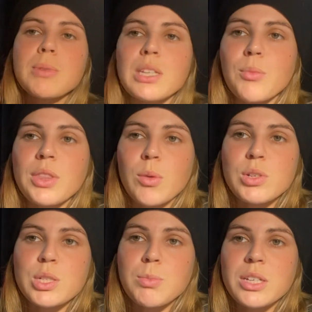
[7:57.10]
someone that
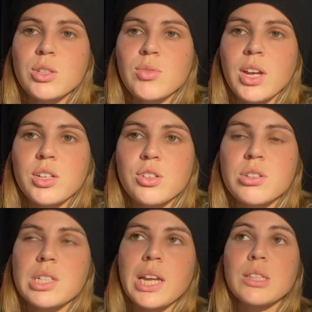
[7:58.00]
respects you, that
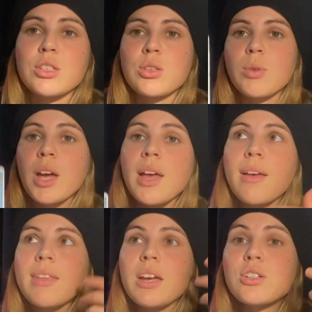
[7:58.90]
understands you.
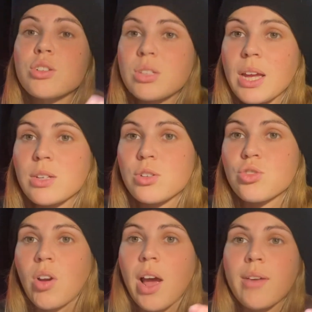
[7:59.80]
They understand your
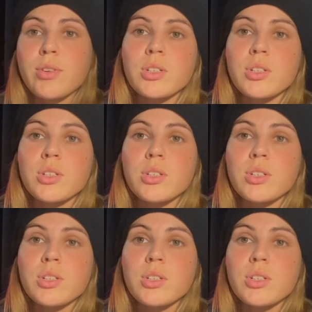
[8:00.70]
drive, your